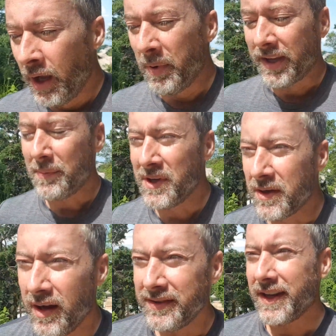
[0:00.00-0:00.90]
But I kept in
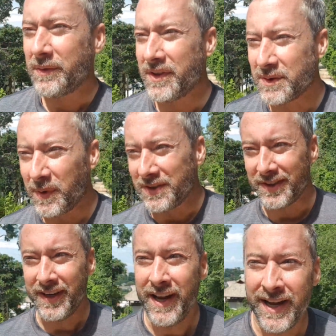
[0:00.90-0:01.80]
contact with this
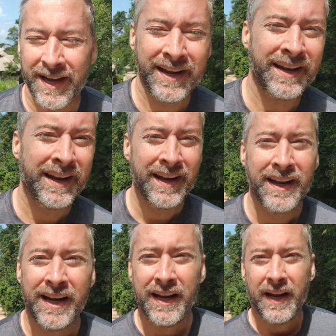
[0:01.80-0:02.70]
person,
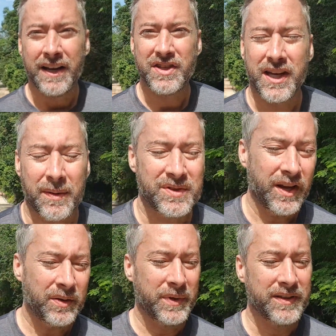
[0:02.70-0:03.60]
and she kept
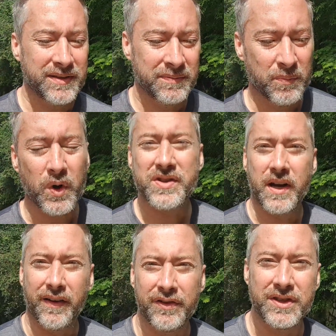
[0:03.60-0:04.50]
telling me some more
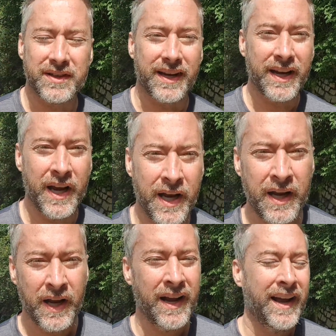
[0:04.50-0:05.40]
stuff. She's like,
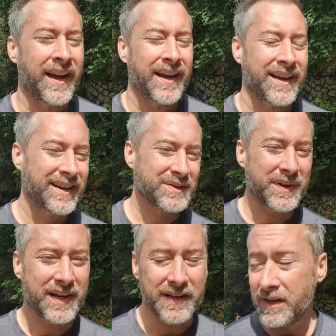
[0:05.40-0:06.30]
here's what
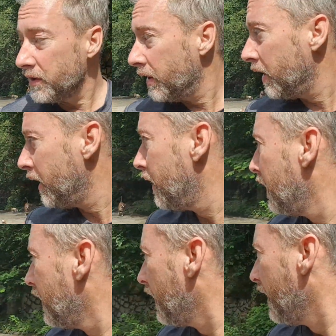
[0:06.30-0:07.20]
you got to do.
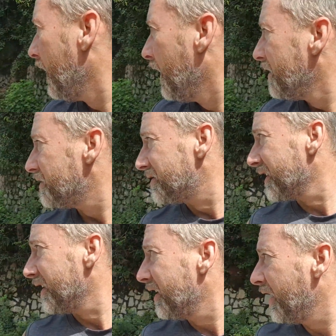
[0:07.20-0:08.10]
She
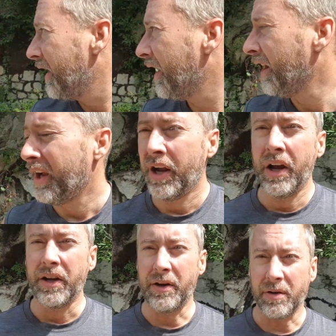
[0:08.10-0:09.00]
said,
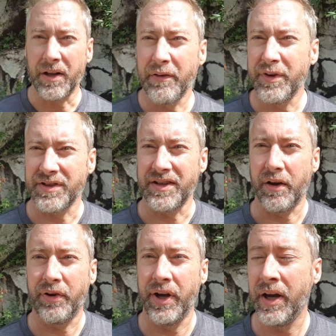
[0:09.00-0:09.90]
you don't love
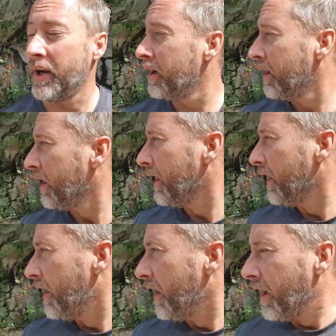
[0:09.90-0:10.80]
yourself. And
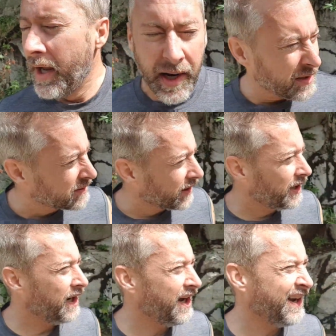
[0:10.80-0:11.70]
I was like,
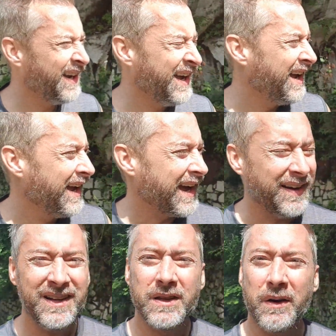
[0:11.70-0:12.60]
how
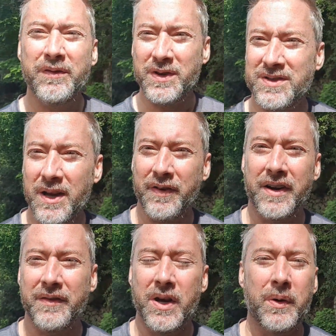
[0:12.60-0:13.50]
do you love yourself? I
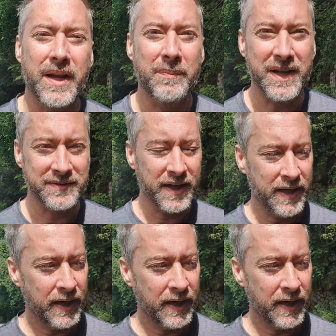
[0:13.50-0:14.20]
don't even know what that means.